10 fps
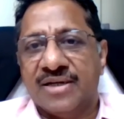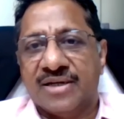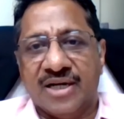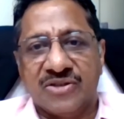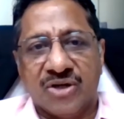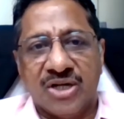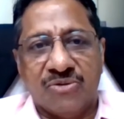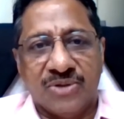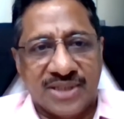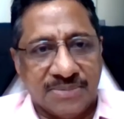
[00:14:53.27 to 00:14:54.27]
transfer it
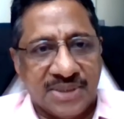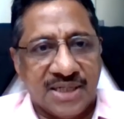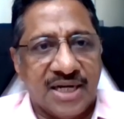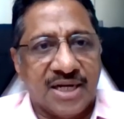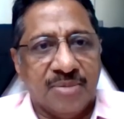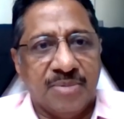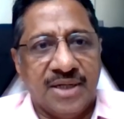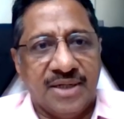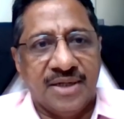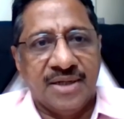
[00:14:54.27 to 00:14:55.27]
to a subsidiary
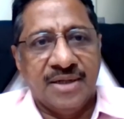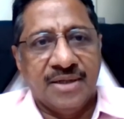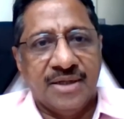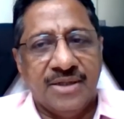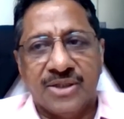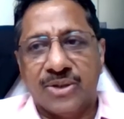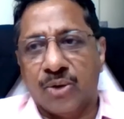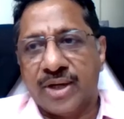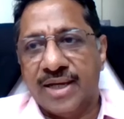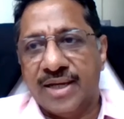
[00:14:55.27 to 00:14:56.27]
company, is it
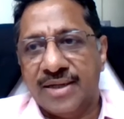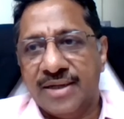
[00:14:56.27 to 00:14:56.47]
okay?